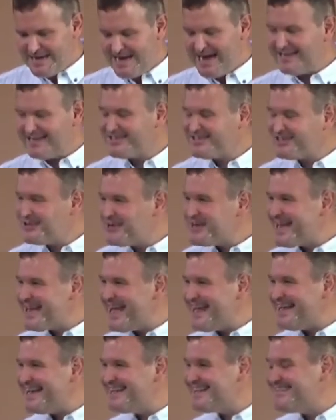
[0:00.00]
And so,
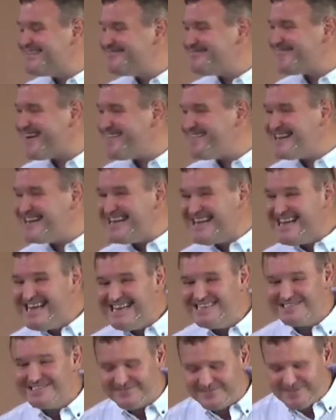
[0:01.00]
again, in the very
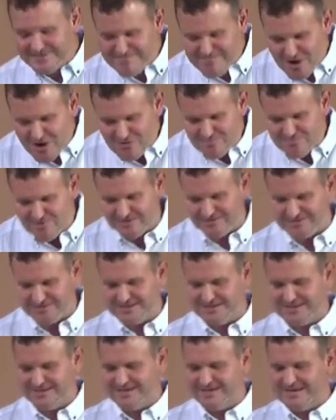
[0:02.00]
heat of the
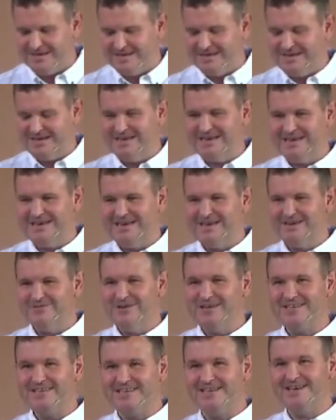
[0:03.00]
moment, we
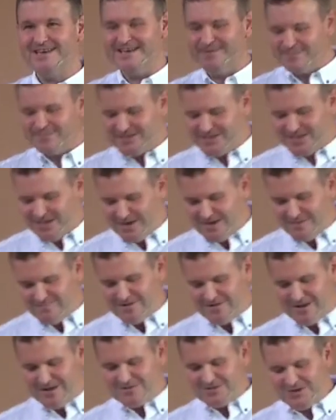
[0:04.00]
see him turn
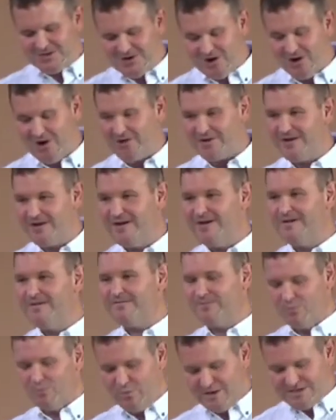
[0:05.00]
to God
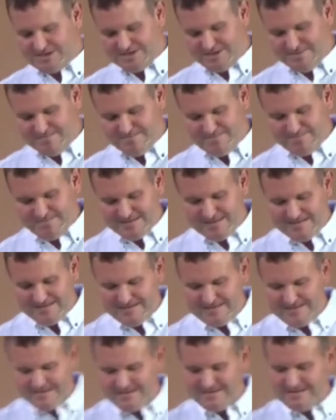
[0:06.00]
for wisdom
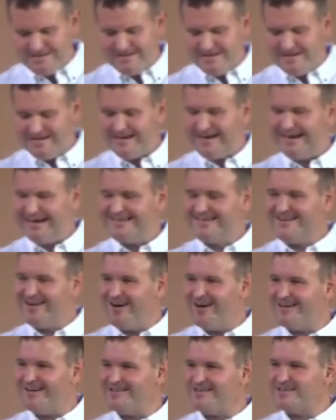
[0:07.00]
and
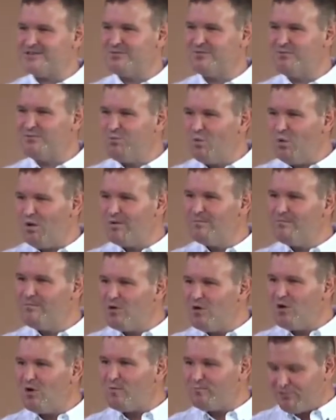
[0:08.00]
guidance with one
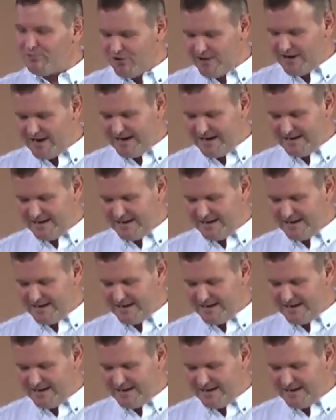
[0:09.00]
more prayer.